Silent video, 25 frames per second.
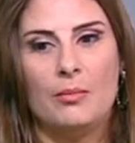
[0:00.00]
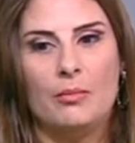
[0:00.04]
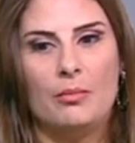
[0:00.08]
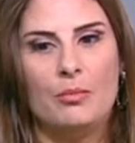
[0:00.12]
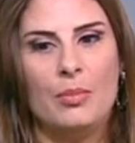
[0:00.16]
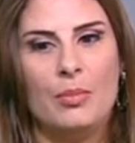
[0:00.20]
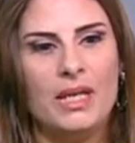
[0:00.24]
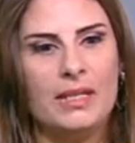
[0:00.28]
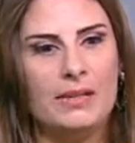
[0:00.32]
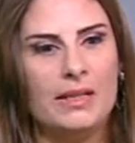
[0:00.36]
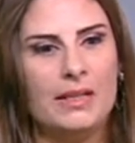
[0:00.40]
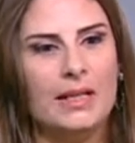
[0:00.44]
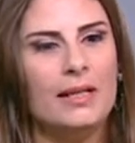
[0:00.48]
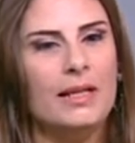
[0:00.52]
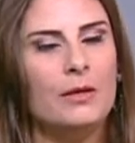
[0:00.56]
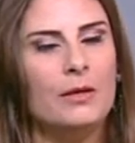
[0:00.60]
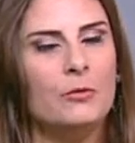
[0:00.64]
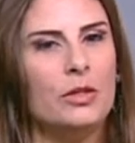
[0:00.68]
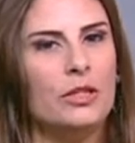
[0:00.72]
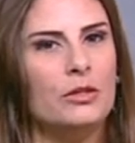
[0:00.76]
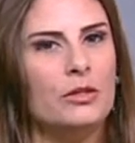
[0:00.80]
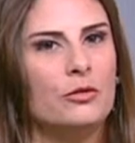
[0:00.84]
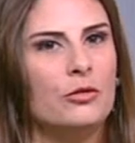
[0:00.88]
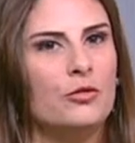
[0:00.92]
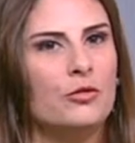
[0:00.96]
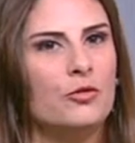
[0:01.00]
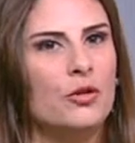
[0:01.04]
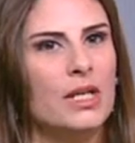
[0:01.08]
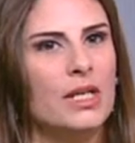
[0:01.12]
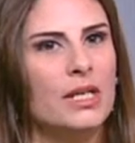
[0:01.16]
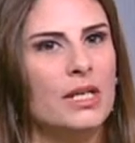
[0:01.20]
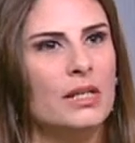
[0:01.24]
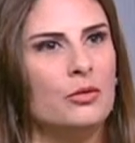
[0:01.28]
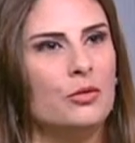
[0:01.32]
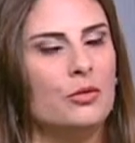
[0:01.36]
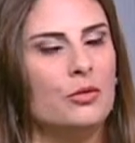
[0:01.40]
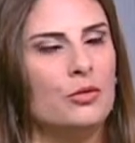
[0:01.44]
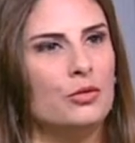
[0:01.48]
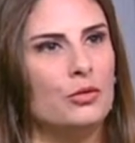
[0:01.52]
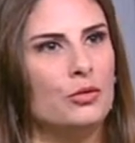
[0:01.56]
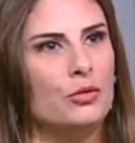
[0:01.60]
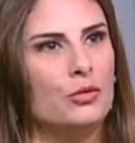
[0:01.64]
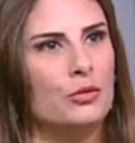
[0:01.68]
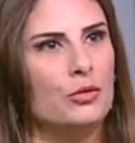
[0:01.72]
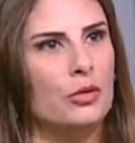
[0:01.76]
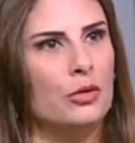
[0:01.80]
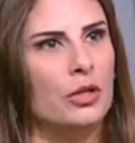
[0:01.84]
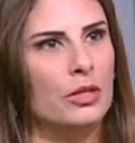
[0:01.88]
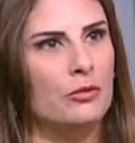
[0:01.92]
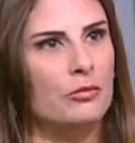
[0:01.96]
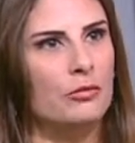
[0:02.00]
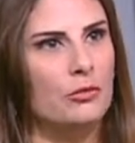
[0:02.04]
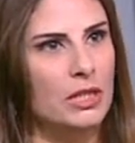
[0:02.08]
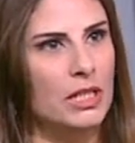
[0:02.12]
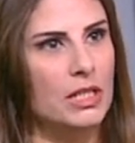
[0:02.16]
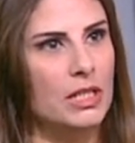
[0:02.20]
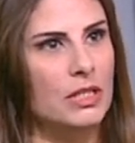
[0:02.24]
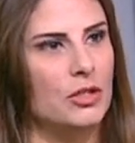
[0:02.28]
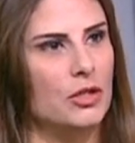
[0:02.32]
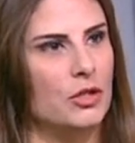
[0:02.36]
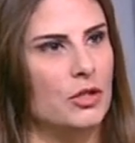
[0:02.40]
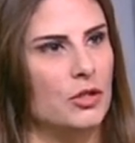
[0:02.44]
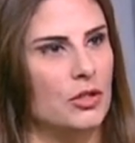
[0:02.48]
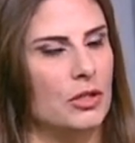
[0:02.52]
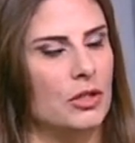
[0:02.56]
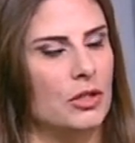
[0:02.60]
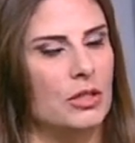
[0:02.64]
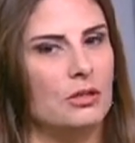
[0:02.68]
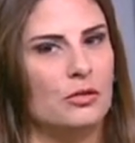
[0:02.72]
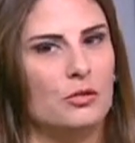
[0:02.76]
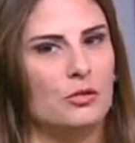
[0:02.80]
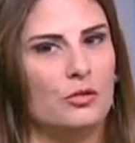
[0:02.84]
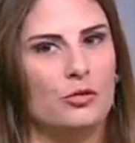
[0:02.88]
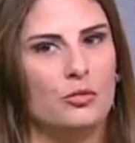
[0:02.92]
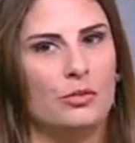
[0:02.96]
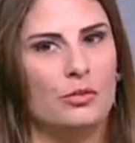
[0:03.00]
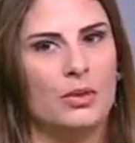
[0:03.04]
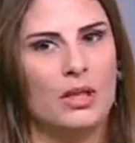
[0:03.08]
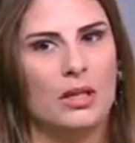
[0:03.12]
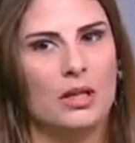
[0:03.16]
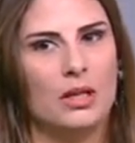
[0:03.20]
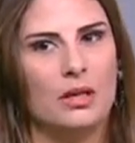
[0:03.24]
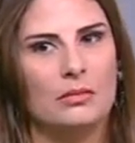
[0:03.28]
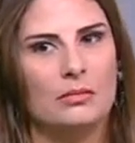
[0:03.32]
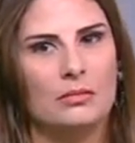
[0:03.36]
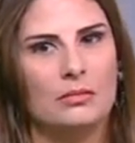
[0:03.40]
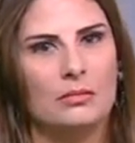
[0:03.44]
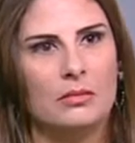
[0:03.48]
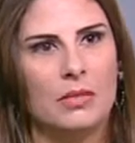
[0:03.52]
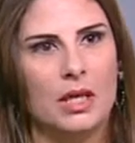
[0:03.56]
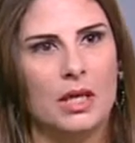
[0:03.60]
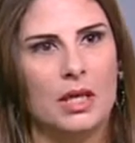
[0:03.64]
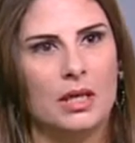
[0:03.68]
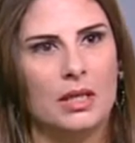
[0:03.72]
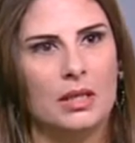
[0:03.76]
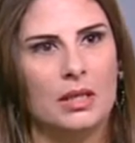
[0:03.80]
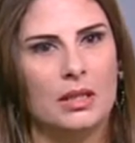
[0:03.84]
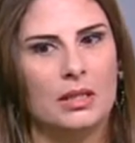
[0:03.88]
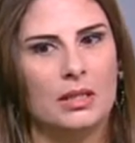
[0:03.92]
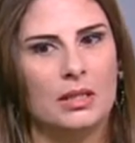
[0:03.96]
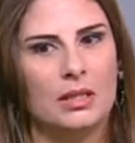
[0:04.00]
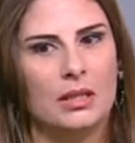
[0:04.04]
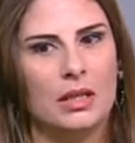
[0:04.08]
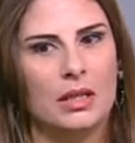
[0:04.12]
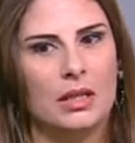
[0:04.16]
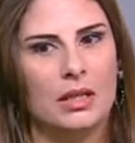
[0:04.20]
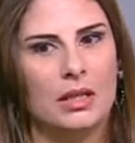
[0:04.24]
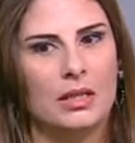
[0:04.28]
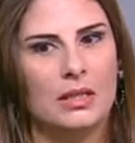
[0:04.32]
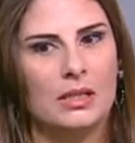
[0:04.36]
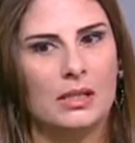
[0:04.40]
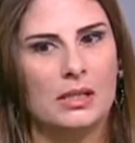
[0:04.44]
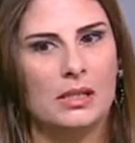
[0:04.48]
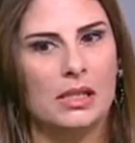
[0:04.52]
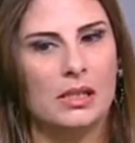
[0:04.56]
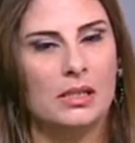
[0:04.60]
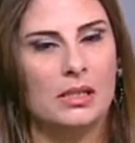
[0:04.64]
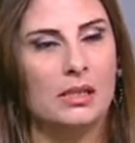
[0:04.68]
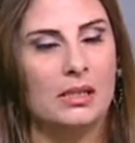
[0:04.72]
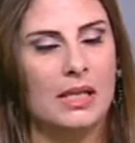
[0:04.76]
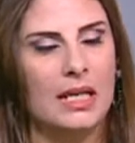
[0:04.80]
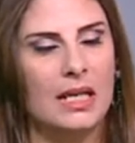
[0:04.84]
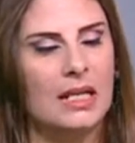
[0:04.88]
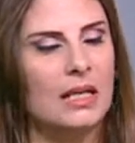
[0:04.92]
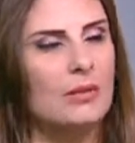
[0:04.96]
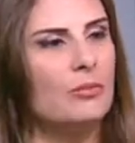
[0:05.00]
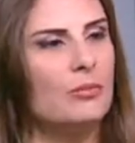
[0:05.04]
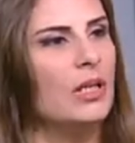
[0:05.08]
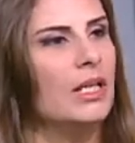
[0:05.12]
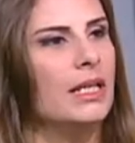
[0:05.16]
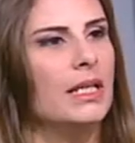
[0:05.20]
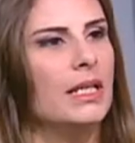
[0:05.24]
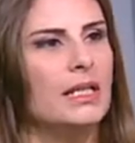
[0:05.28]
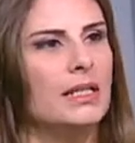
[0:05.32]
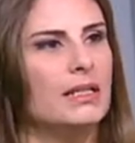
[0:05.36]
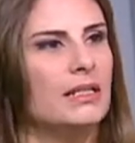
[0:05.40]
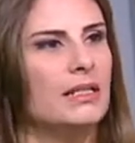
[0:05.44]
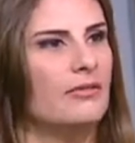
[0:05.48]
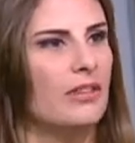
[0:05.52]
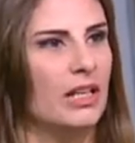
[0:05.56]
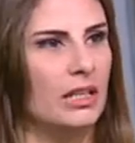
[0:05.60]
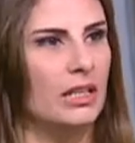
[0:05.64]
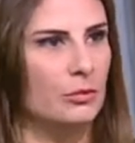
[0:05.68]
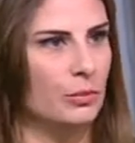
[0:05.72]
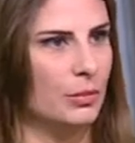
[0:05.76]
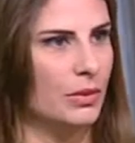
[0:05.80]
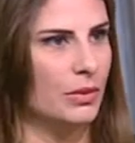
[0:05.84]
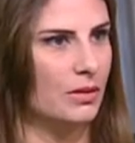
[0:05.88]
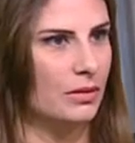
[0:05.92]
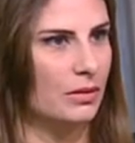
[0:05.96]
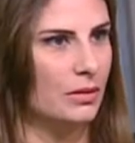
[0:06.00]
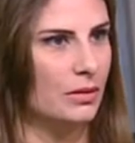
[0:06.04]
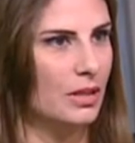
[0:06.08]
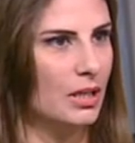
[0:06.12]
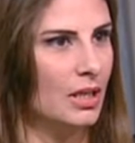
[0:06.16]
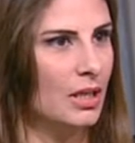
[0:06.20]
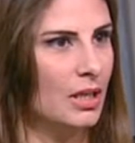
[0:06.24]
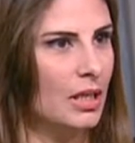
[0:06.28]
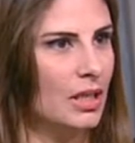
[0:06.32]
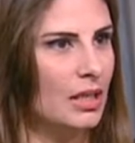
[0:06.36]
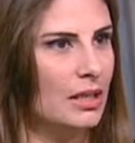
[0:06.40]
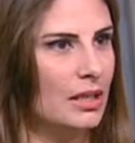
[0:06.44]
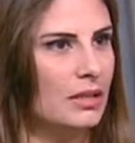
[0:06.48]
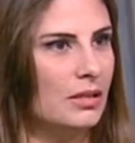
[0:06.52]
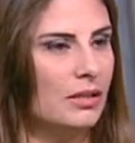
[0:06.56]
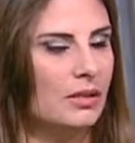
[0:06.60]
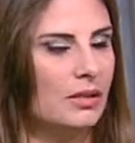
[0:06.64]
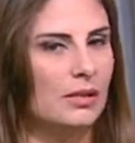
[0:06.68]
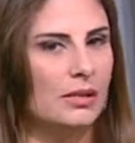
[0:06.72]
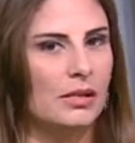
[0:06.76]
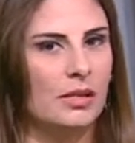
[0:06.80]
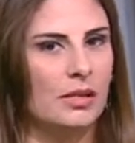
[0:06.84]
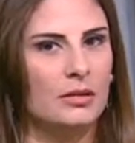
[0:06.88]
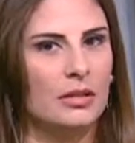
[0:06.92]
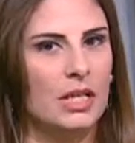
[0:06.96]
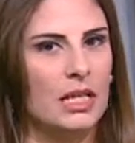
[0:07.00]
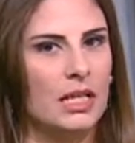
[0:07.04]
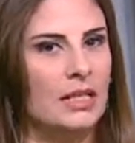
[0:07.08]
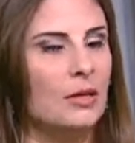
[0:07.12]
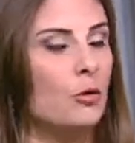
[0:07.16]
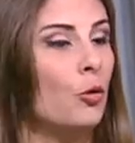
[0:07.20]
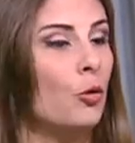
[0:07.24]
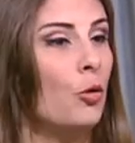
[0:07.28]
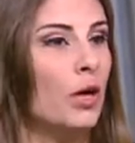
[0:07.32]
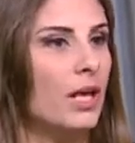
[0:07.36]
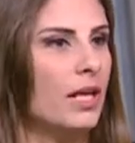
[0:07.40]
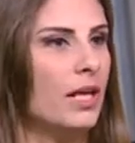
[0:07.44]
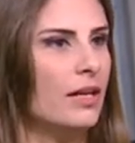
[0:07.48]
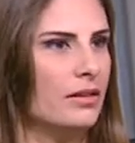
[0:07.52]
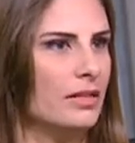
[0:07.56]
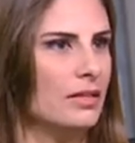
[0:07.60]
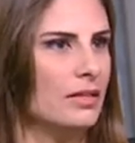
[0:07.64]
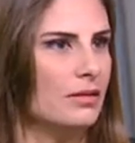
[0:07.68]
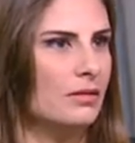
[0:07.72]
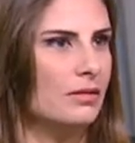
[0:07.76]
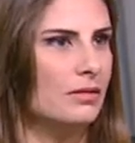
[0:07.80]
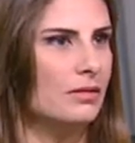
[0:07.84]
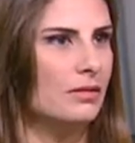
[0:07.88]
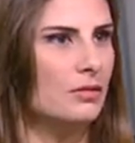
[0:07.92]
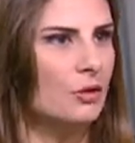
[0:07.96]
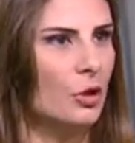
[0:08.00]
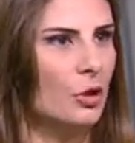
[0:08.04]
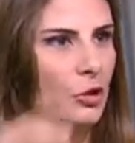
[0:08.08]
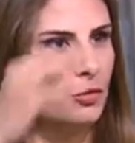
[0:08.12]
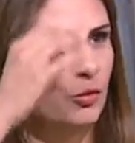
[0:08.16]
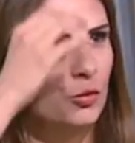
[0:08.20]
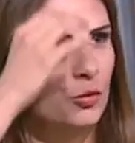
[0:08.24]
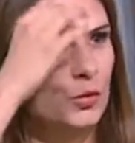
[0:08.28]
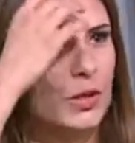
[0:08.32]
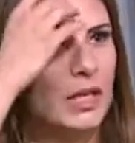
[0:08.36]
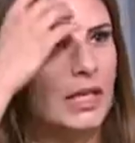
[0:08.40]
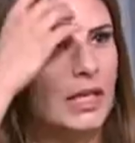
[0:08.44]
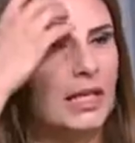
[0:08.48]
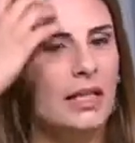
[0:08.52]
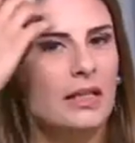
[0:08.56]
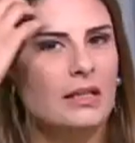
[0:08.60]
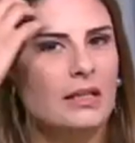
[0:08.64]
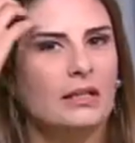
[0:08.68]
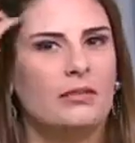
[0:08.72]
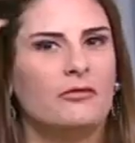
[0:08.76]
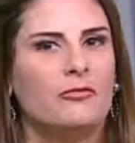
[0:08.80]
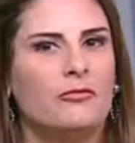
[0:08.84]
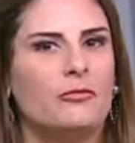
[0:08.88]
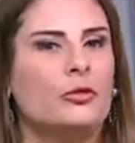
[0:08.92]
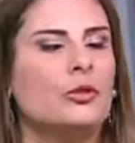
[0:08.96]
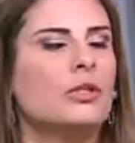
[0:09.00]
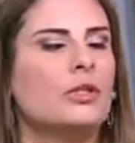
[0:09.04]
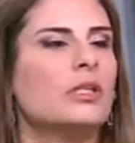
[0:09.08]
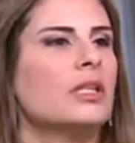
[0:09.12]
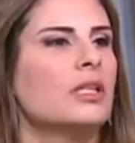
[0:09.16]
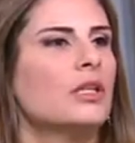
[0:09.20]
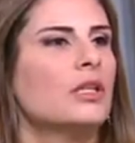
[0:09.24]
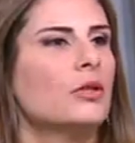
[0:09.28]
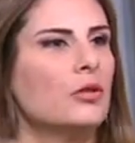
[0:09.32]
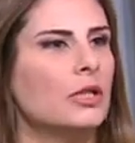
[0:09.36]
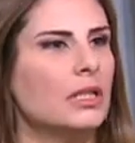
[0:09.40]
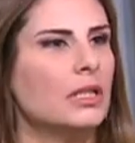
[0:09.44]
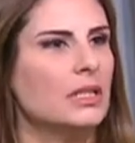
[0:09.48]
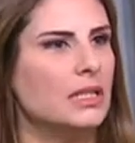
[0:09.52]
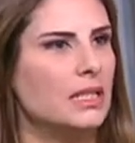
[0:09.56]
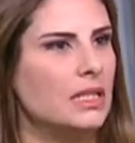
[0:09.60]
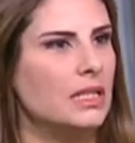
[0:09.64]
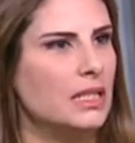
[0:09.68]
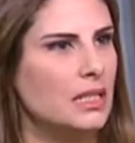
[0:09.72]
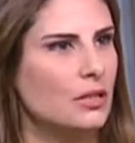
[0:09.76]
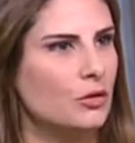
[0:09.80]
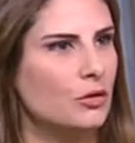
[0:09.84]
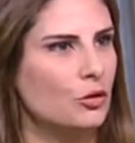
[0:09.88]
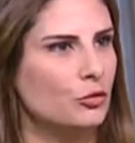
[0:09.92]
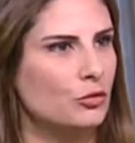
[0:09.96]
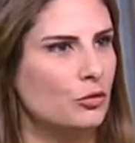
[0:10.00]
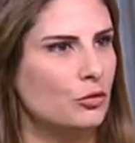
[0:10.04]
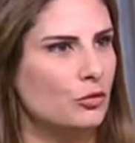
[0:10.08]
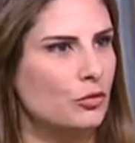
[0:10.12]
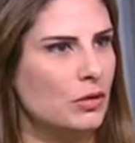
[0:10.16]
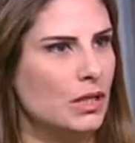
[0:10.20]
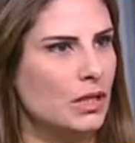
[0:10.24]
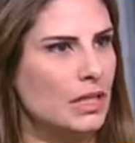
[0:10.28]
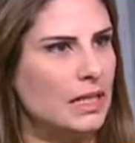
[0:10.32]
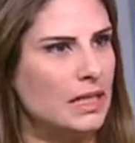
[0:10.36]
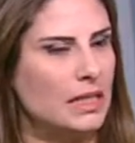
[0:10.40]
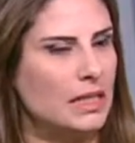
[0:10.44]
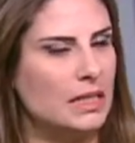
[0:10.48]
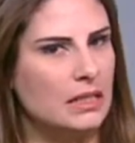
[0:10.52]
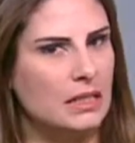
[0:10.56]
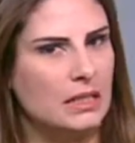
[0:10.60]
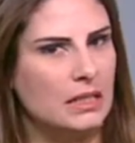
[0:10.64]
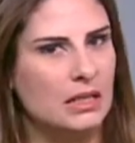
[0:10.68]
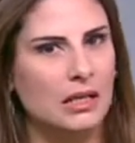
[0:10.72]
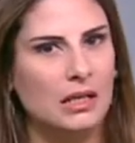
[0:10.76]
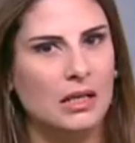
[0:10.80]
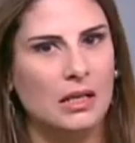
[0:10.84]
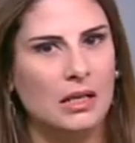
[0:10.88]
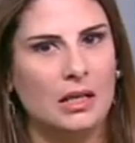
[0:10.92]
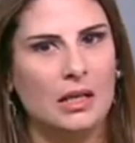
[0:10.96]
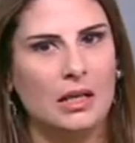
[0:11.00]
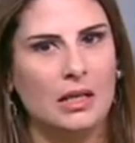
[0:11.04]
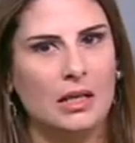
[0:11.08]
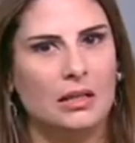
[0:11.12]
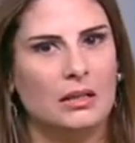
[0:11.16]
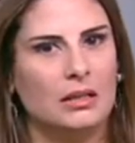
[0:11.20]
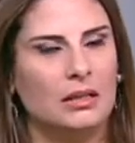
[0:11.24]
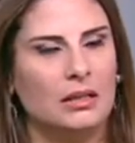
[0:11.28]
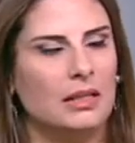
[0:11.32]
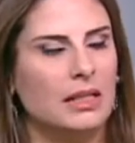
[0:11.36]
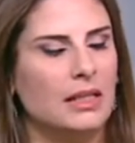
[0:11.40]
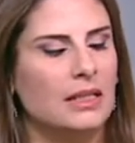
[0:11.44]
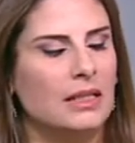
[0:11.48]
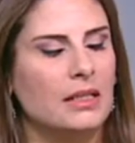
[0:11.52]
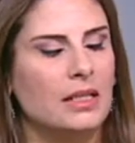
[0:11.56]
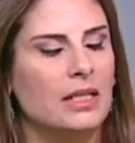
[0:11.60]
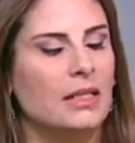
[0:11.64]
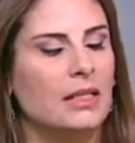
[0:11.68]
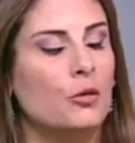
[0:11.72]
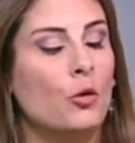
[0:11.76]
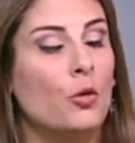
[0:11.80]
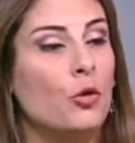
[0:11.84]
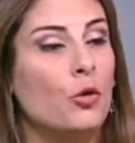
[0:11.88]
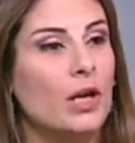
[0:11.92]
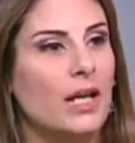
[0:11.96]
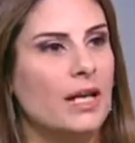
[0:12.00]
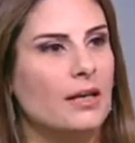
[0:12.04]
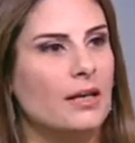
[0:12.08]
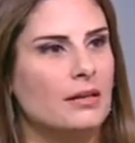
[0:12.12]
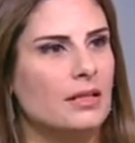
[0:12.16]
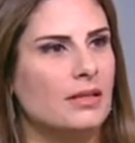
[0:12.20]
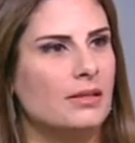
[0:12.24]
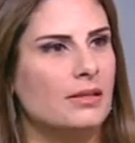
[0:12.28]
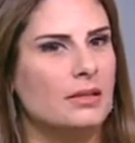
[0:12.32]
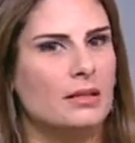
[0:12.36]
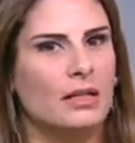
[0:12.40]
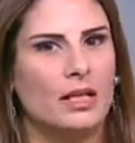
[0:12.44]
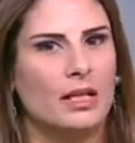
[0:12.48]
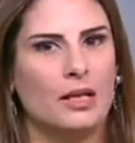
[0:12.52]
Basically, what you're trying to reach is to become sustainably developed. is in all areas, not only in food security, not only in all areas, in